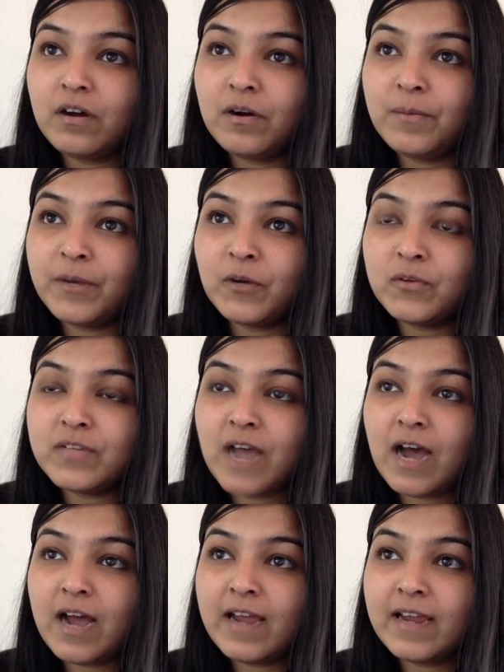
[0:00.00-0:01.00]
because
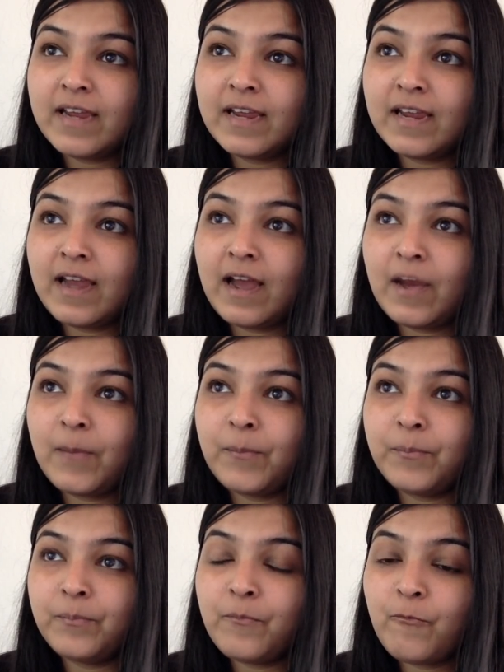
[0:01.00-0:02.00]
I
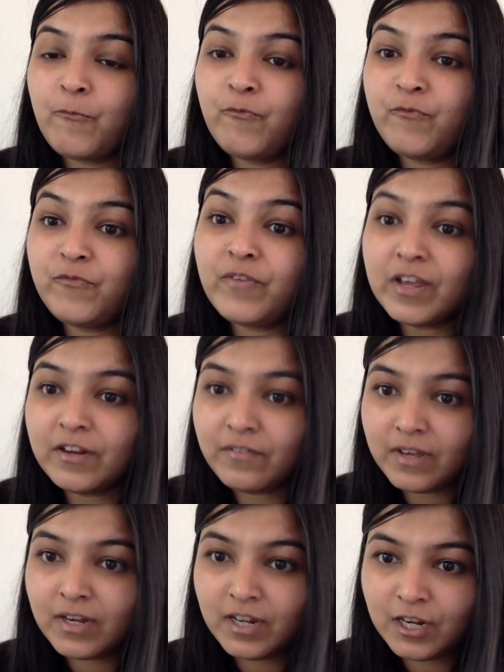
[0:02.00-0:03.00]
am very,
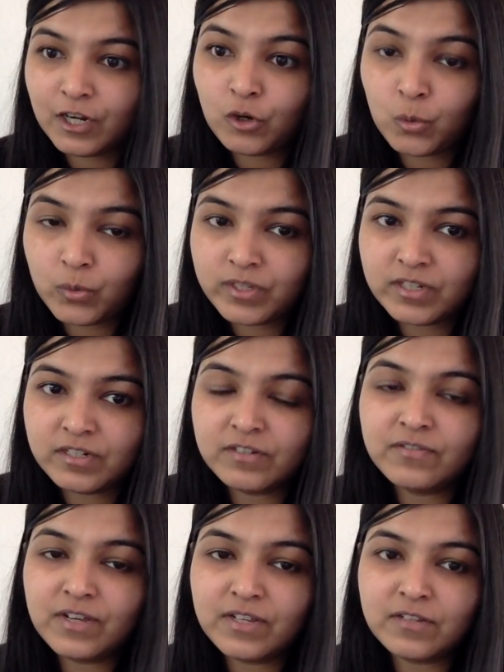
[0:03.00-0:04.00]
very
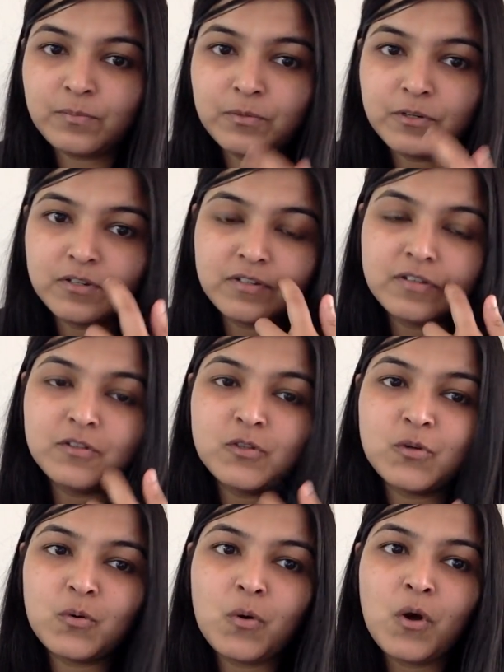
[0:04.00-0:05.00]
inquisitive as a person.
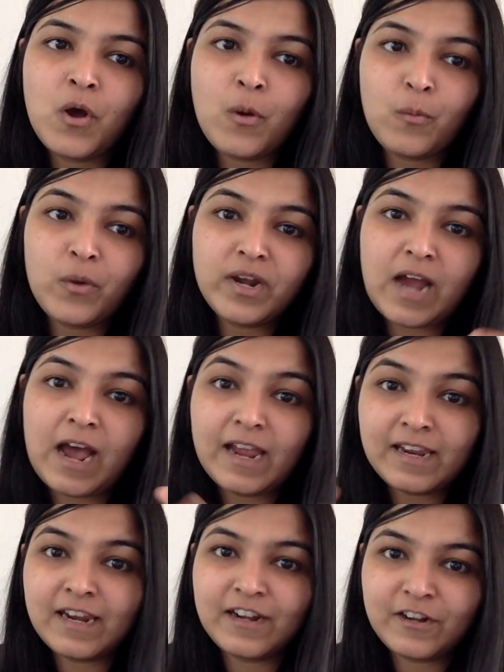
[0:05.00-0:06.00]
So when
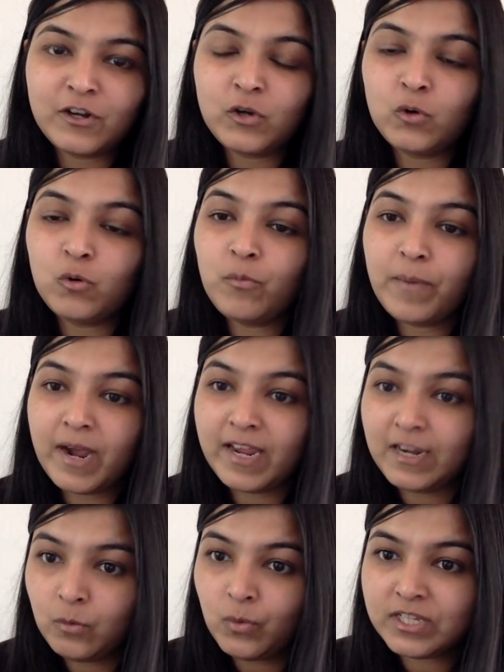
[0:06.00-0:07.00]
I get into my
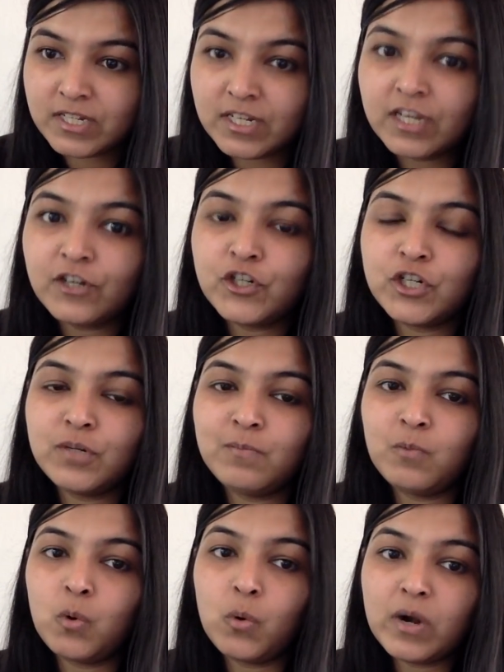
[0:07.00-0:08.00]
investigation
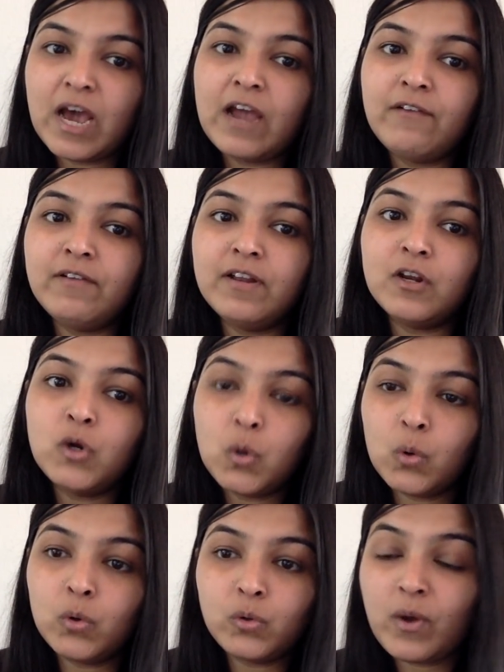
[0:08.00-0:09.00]
mode, I will
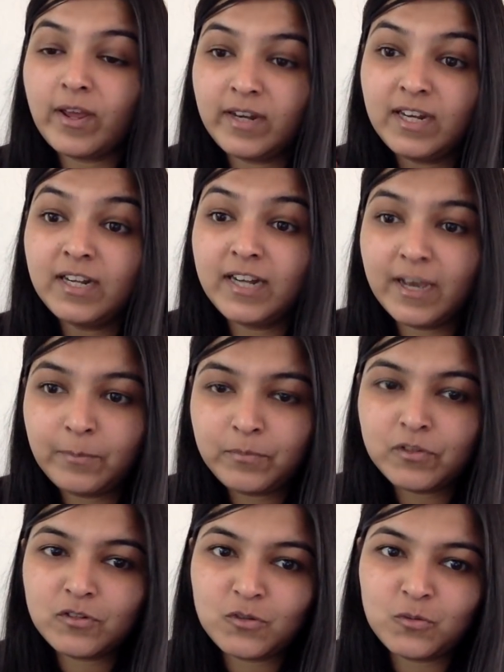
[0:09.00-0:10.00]
go to any
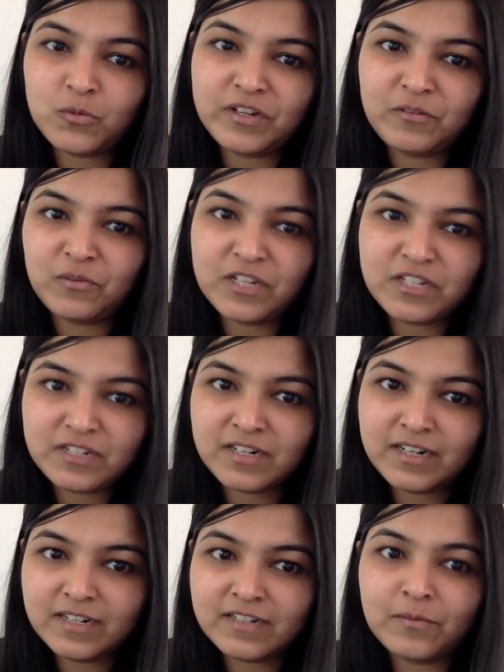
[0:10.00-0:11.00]
depths to
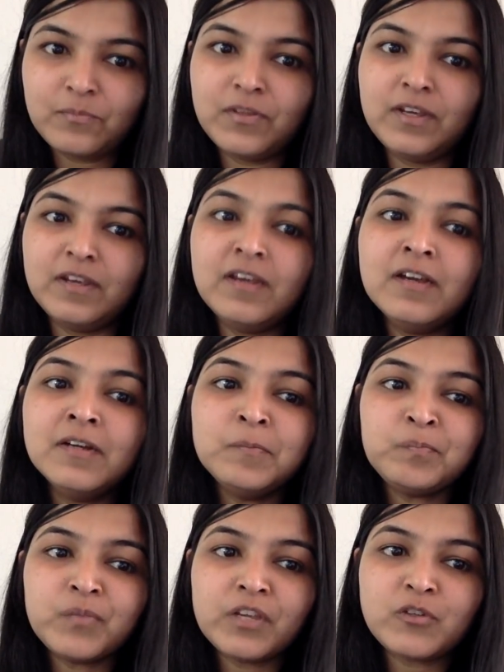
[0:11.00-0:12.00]
investigate something.
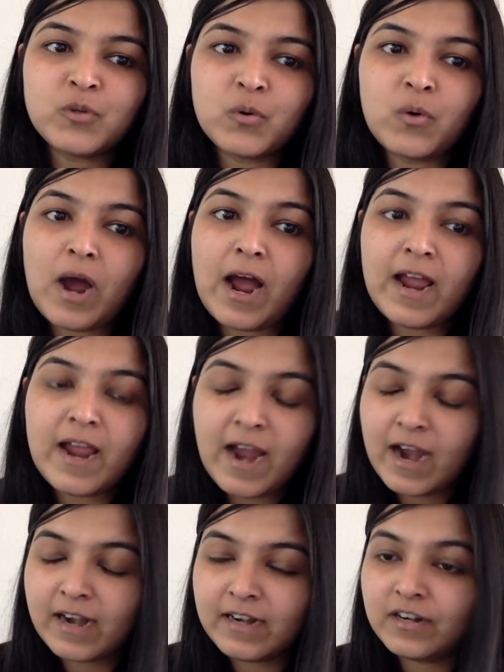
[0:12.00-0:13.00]
So I
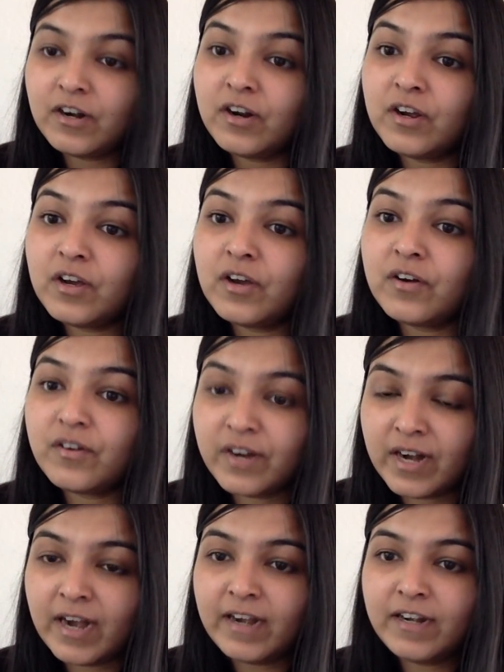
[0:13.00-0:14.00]
had
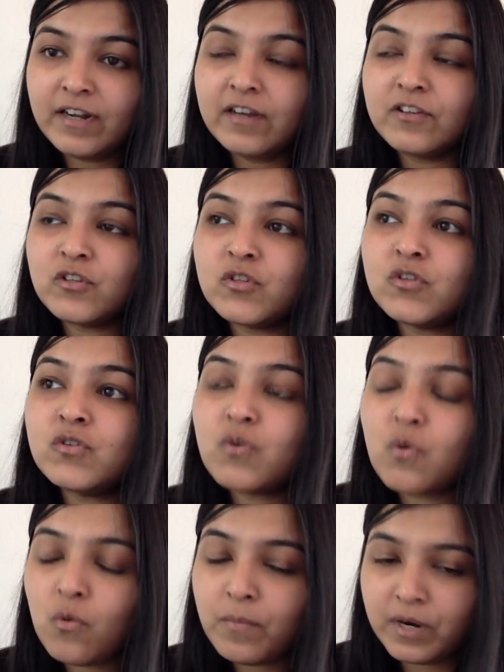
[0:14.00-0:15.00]
read
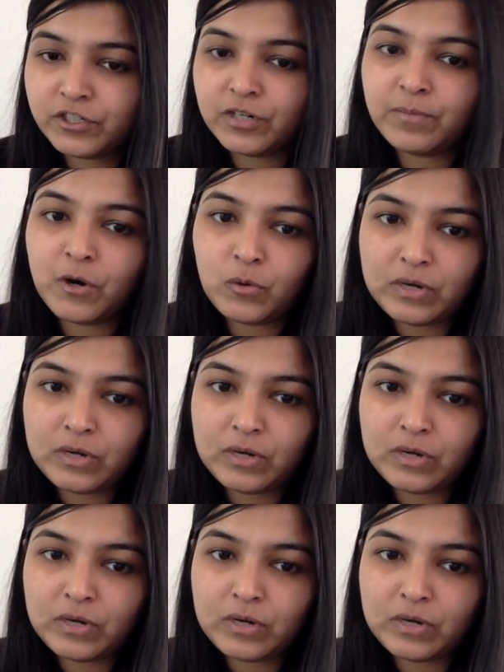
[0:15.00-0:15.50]
so much about